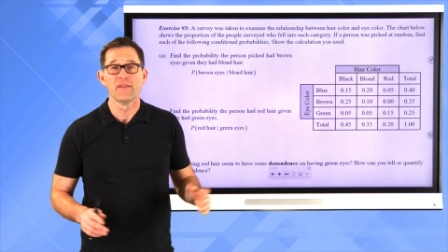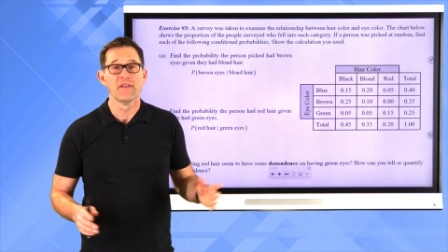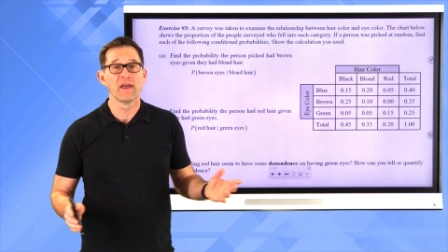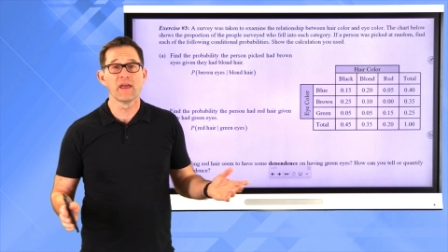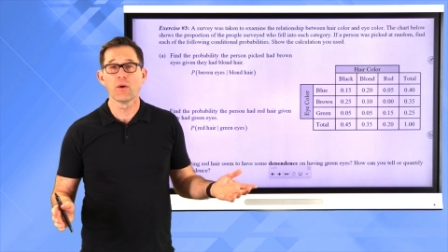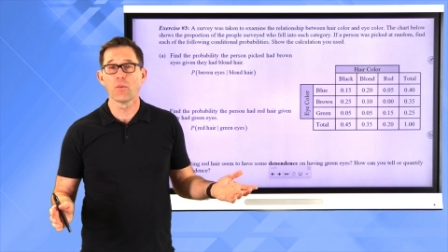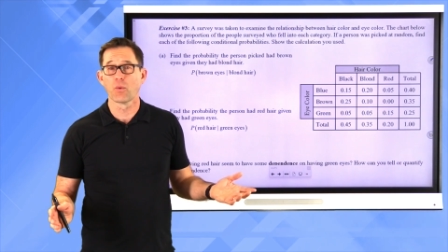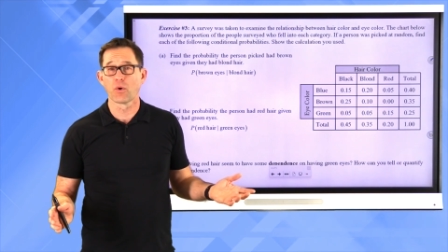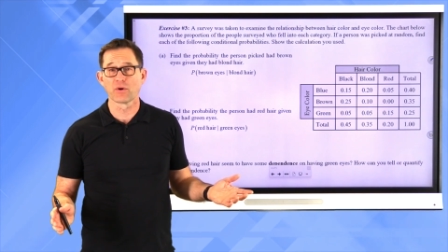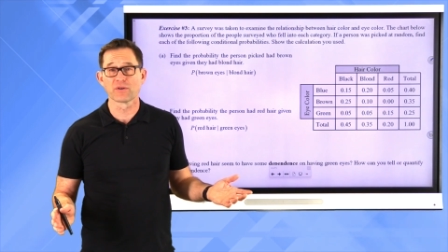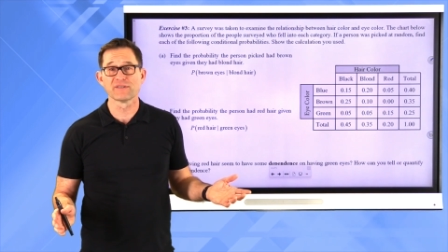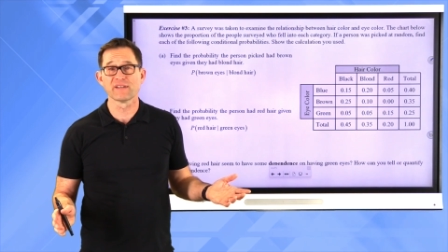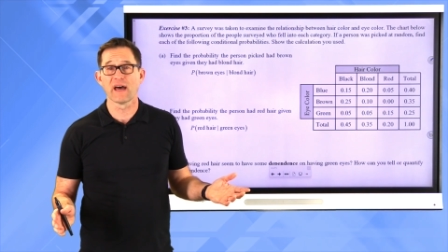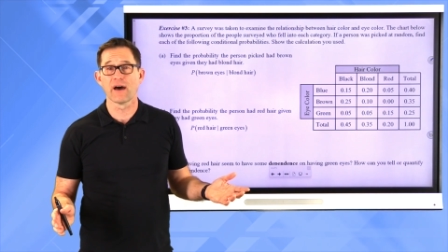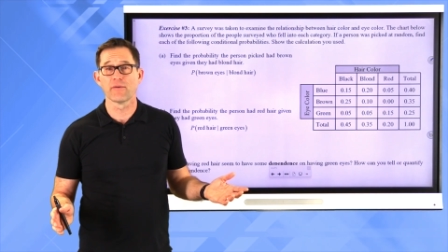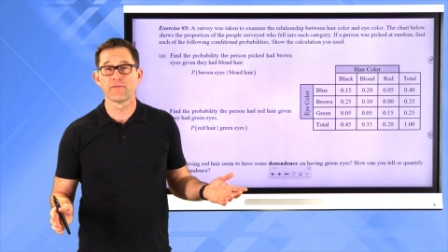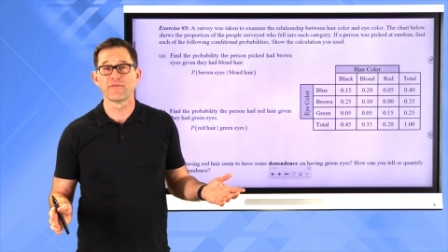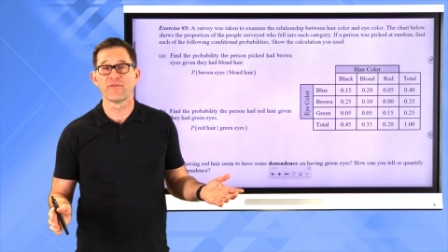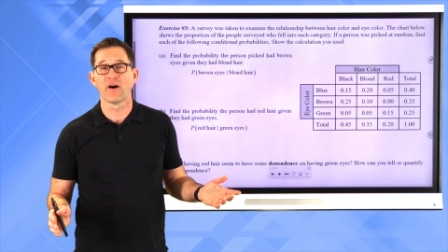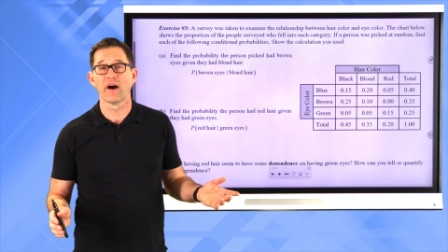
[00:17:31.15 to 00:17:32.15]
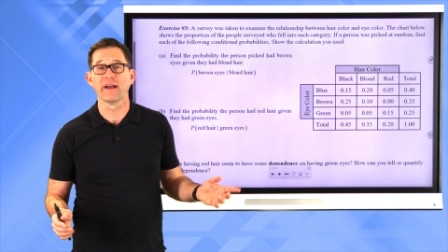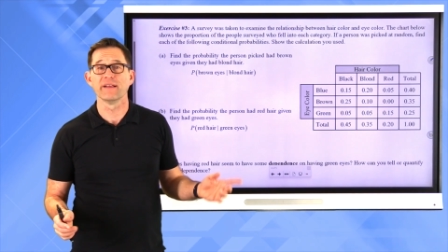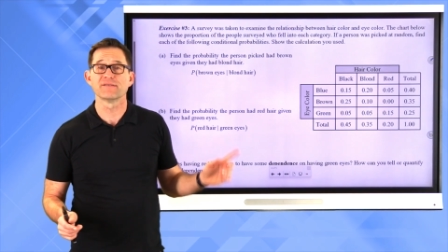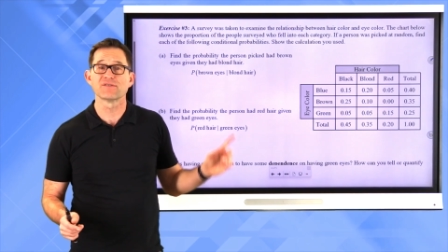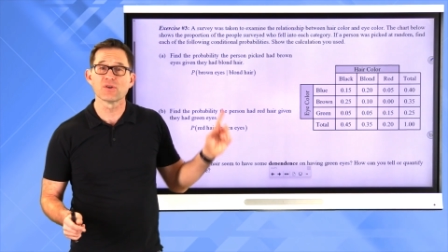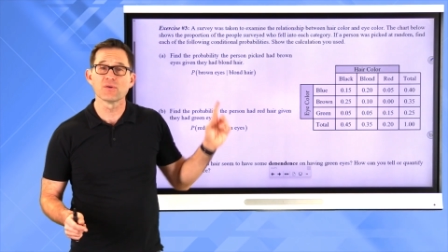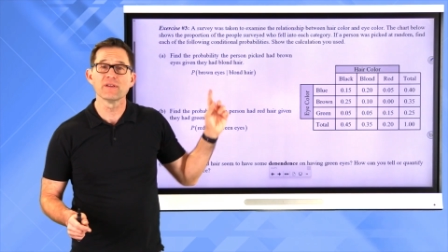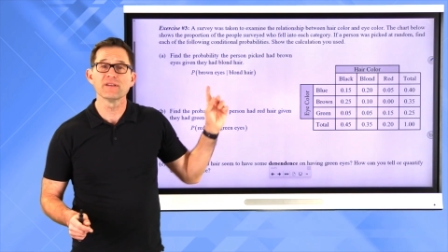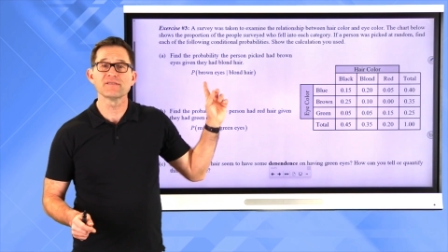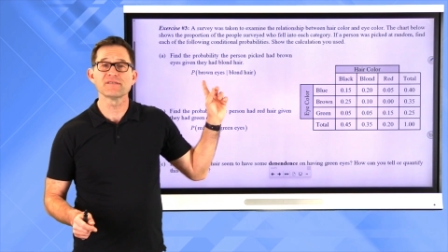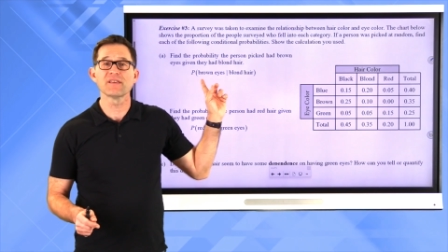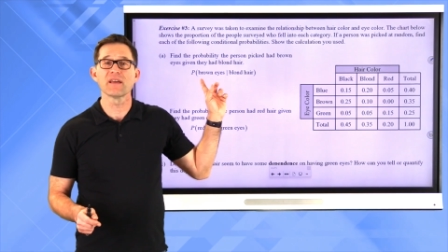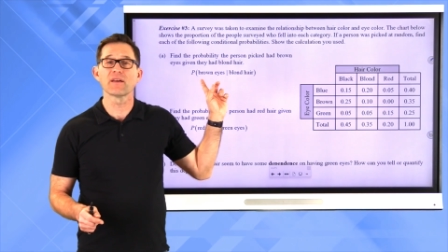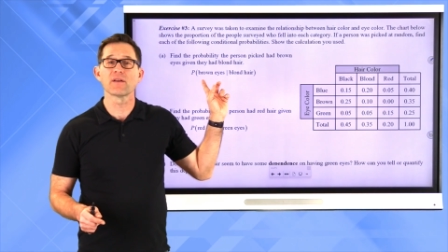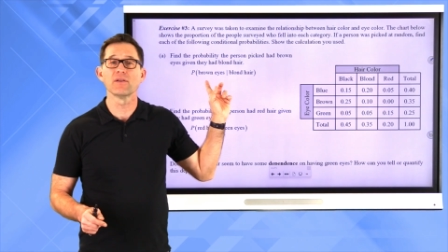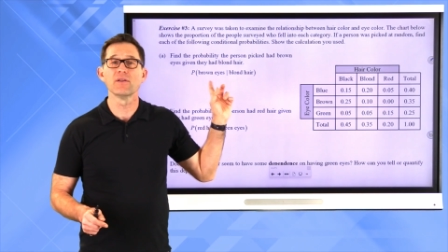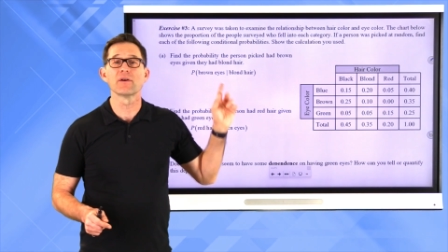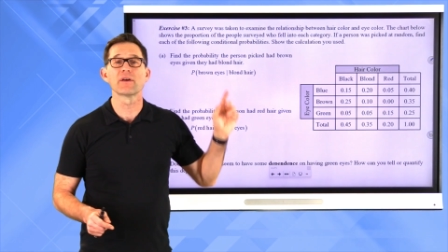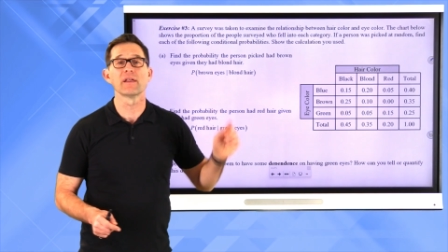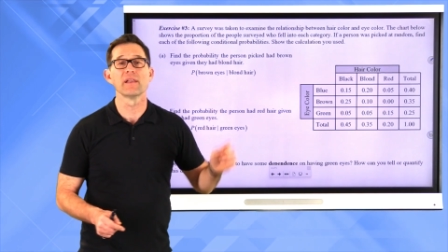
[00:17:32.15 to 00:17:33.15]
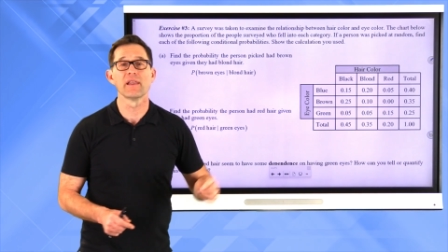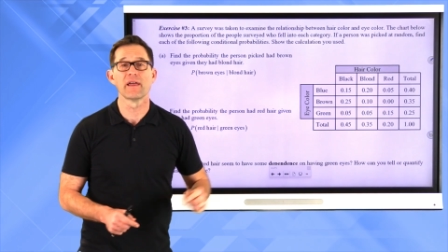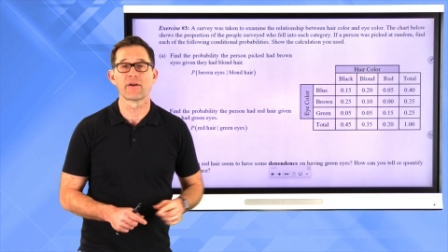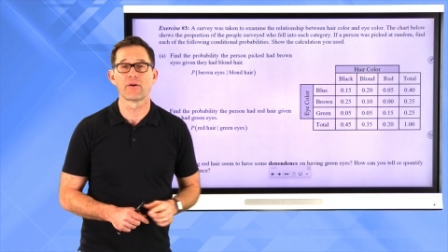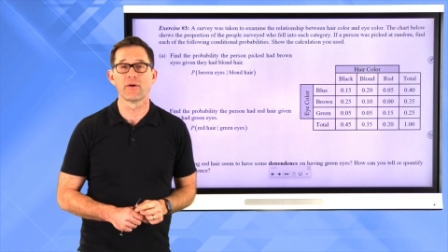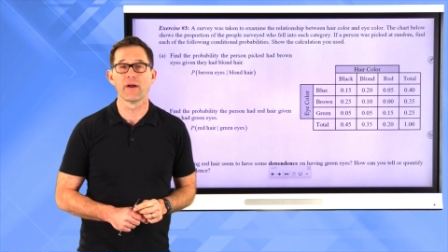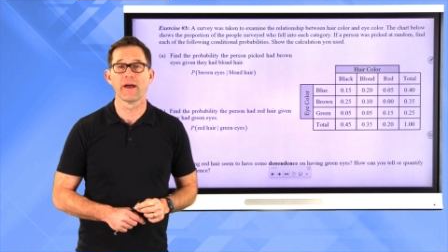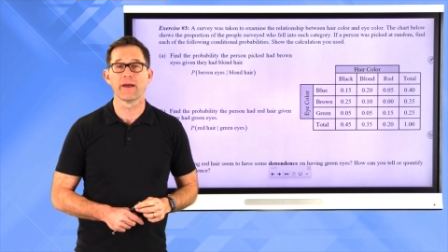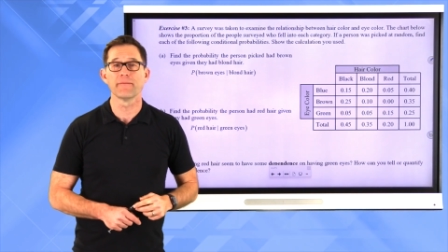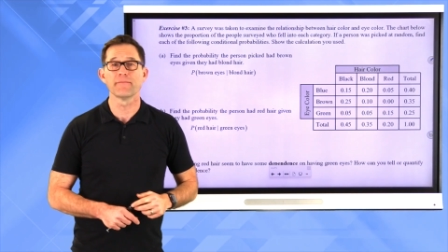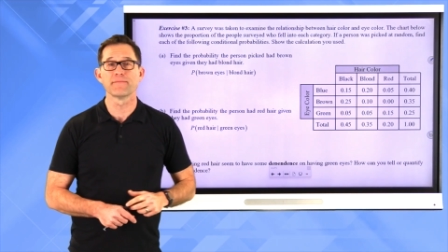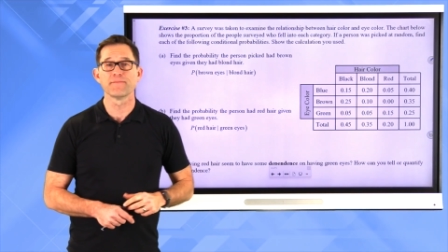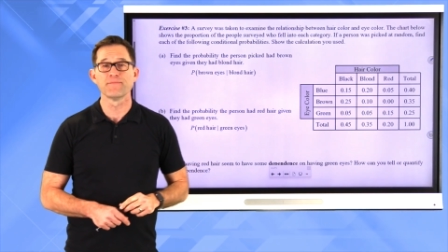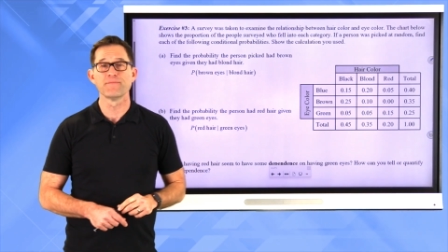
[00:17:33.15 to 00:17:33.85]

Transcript: it works out fine. So let's take a look at letter A.